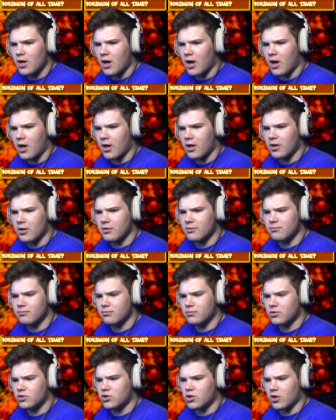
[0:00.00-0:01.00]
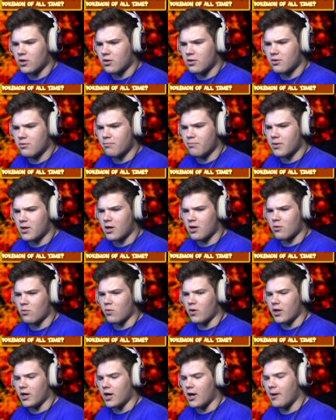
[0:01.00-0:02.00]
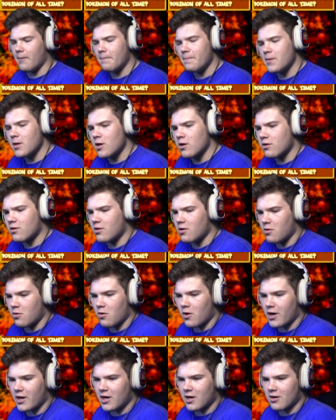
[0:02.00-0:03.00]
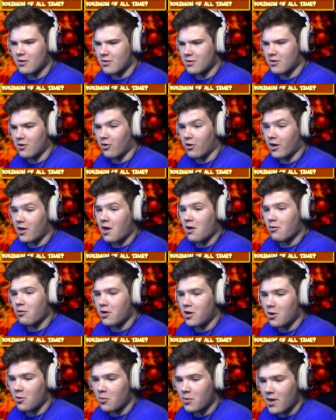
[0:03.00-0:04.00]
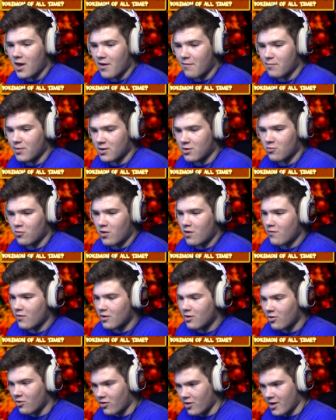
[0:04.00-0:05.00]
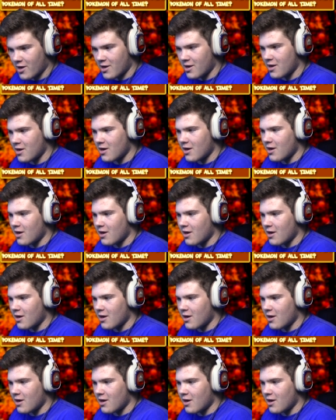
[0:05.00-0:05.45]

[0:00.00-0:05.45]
Uh, just because why not? So I guess starting out here we have Misdreavus, the